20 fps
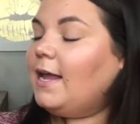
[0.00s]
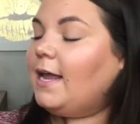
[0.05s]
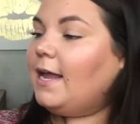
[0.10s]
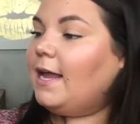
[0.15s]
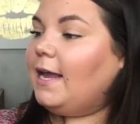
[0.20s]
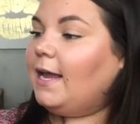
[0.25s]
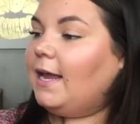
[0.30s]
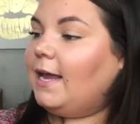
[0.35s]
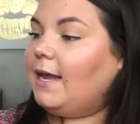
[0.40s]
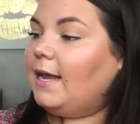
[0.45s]

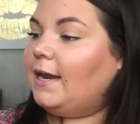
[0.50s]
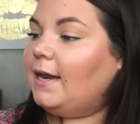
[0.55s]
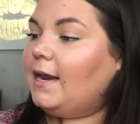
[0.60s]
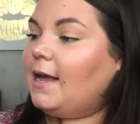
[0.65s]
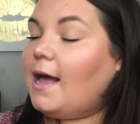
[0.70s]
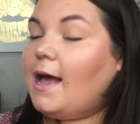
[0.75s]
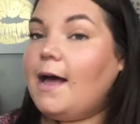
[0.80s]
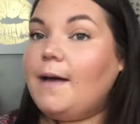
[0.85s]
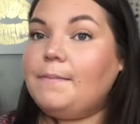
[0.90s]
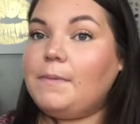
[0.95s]
in
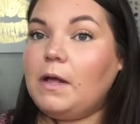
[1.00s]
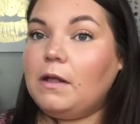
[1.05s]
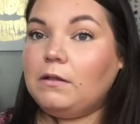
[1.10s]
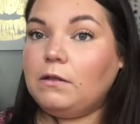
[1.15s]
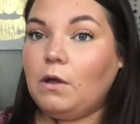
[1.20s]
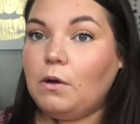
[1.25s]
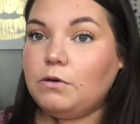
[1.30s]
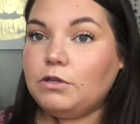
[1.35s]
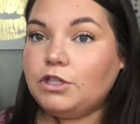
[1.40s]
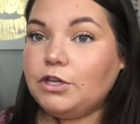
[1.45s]
um, a
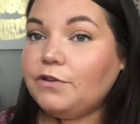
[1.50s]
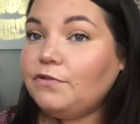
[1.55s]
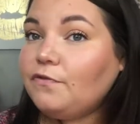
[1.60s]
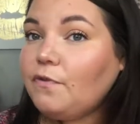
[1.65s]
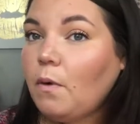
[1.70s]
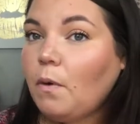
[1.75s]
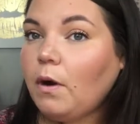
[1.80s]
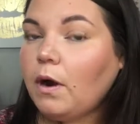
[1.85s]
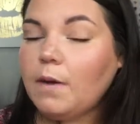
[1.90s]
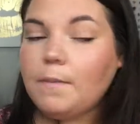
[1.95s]
lotion
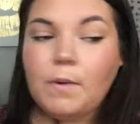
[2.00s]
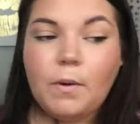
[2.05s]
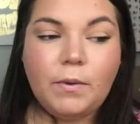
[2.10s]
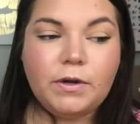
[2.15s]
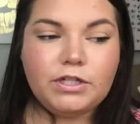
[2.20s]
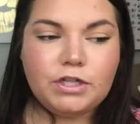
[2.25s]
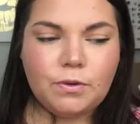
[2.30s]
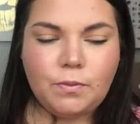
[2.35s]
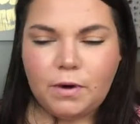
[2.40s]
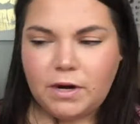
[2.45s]
form,
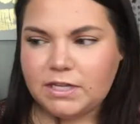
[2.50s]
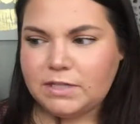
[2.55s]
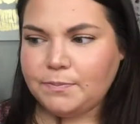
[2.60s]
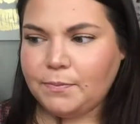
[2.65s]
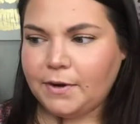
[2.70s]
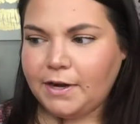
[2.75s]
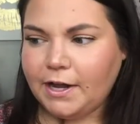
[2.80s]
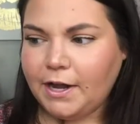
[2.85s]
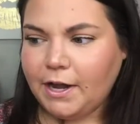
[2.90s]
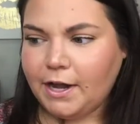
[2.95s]
which it works
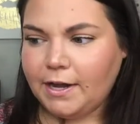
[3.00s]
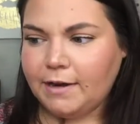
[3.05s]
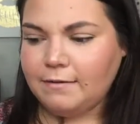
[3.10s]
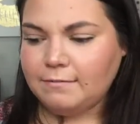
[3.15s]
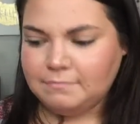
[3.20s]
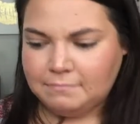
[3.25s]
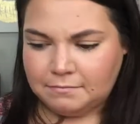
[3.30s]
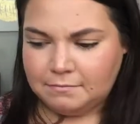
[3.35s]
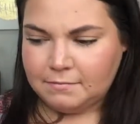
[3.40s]
pretty good.